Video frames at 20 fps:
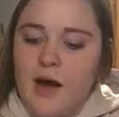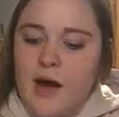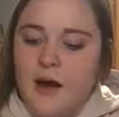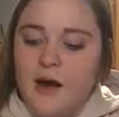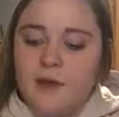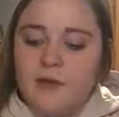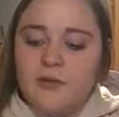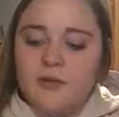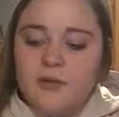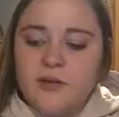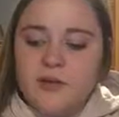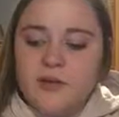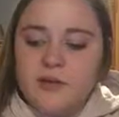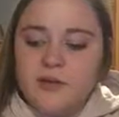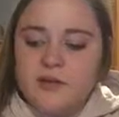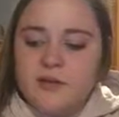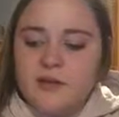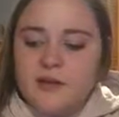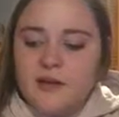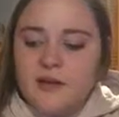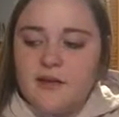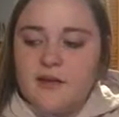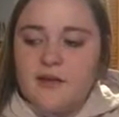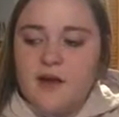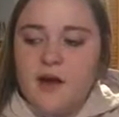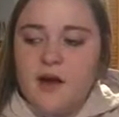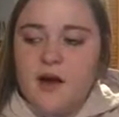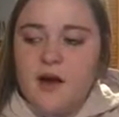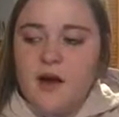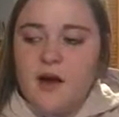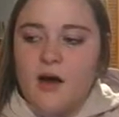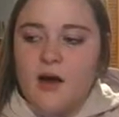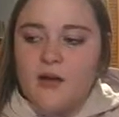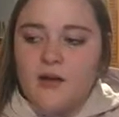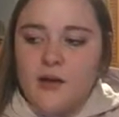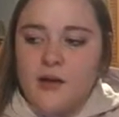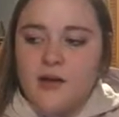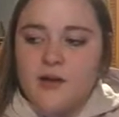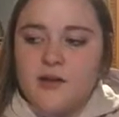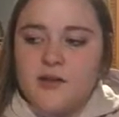I really think that a
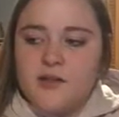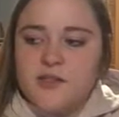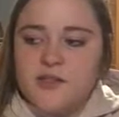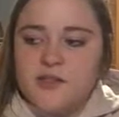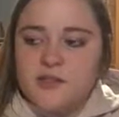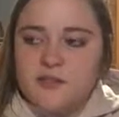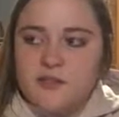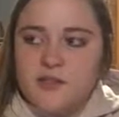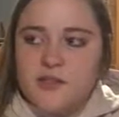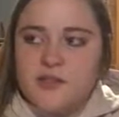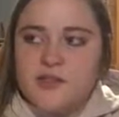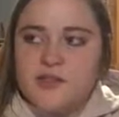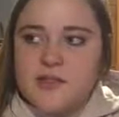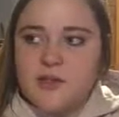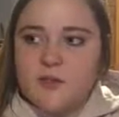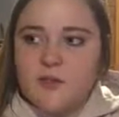lot of the students a